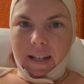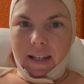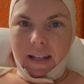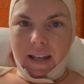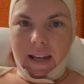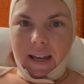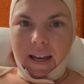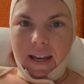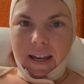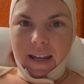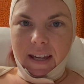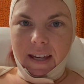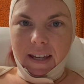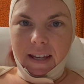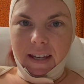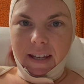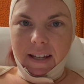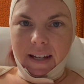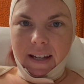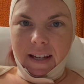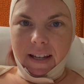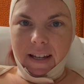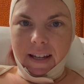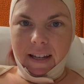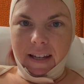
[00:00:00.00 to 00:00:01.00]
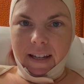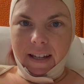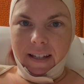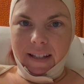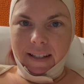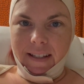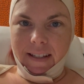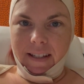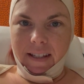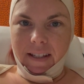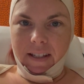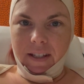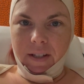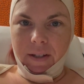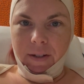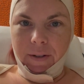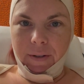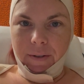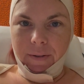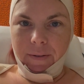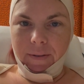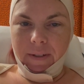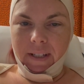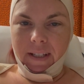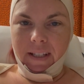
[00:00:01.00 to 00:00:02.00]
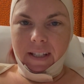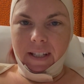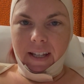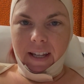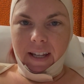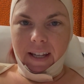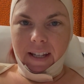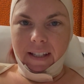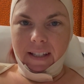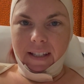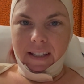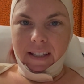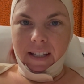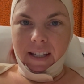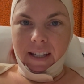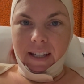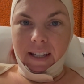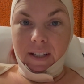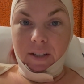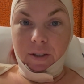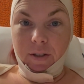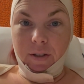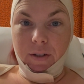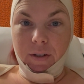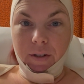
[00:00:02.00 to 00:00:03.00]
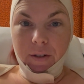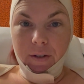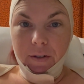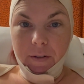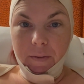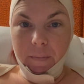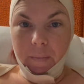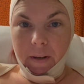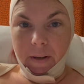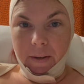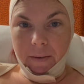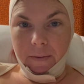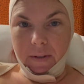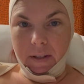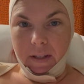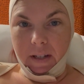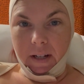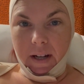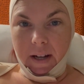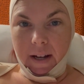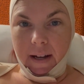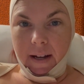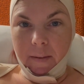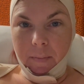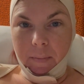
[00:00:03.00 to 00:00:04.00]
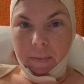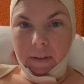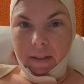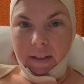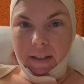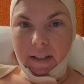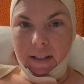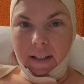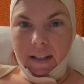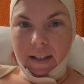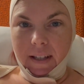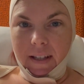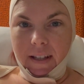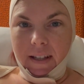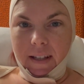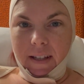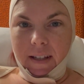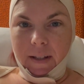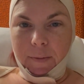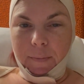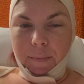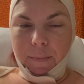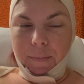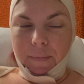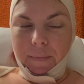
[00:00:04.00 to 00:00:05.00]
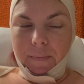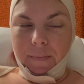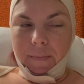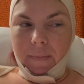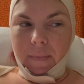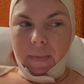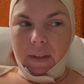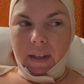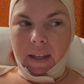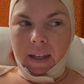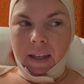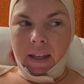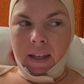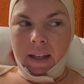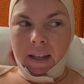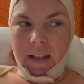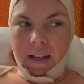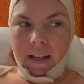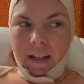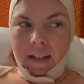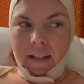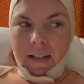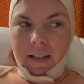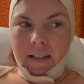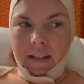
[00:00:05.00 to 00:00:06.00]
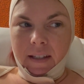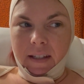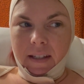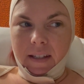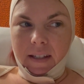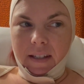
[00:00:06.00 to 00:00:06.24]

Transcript: Hey guys, so today is day two post-op, and